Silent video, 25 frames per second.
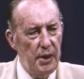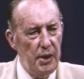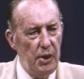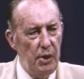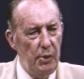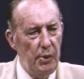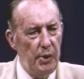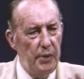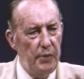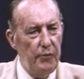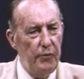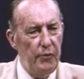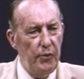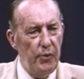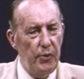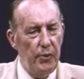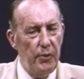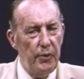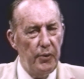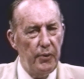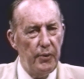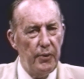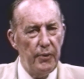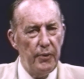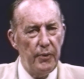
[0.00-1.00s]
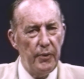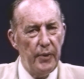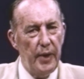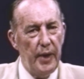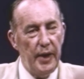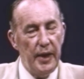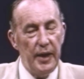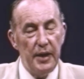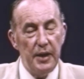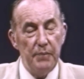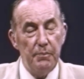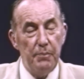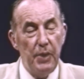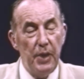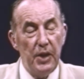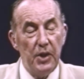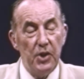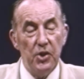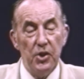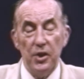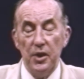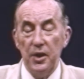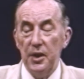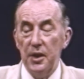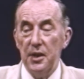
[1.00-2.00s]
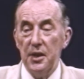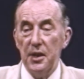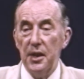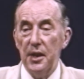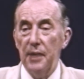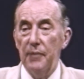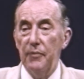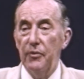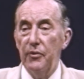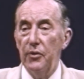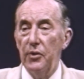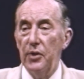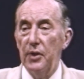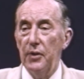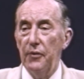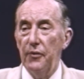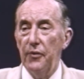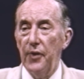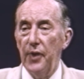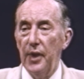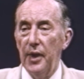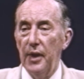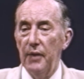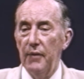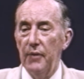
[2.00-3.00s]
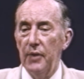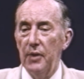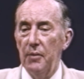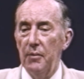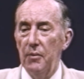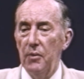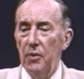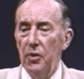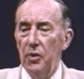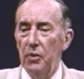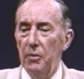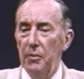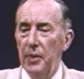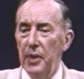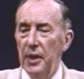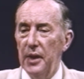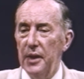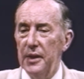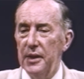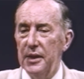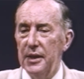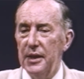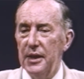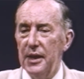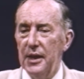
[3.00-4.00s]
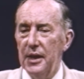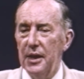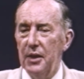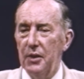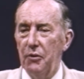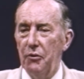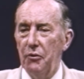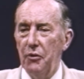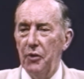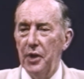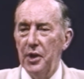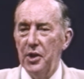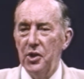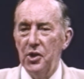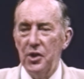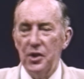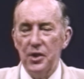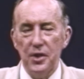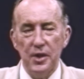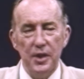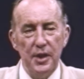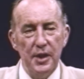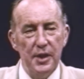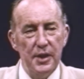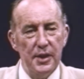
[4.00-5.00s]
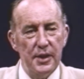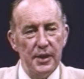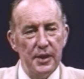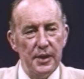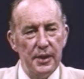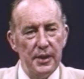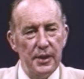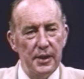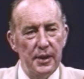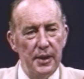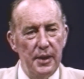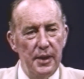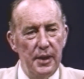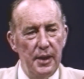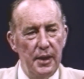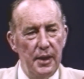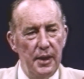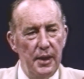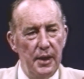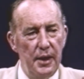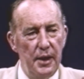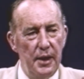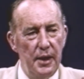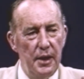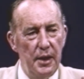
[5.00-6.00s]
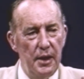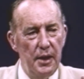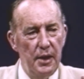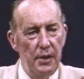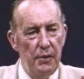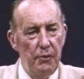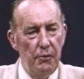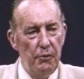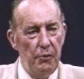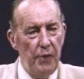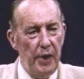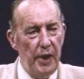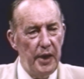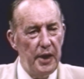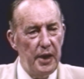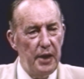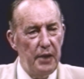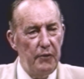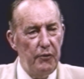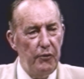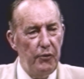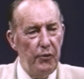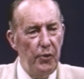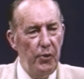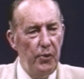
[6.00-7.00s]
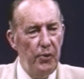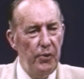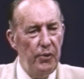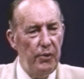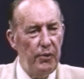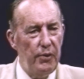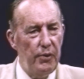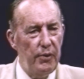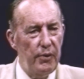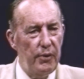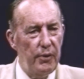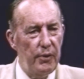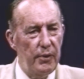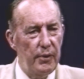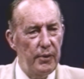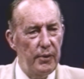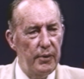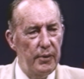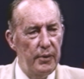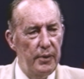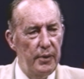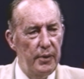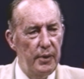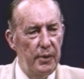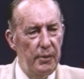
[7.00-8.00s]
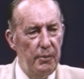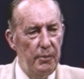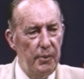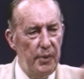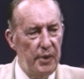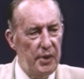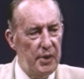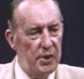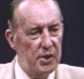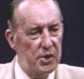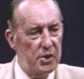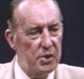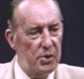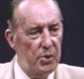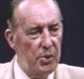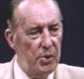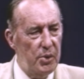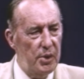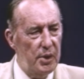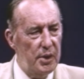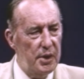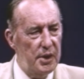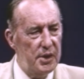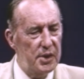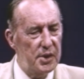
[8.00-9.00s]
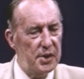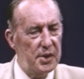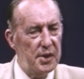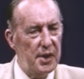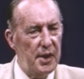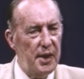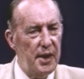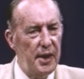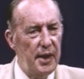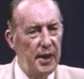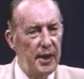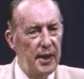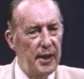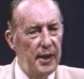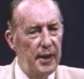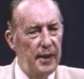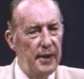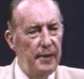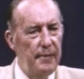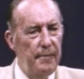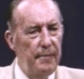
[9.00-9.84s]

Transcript: going forth, and he's pictured in Psalm 45 in humility and righteousness, riding forth with his sword on his thigh.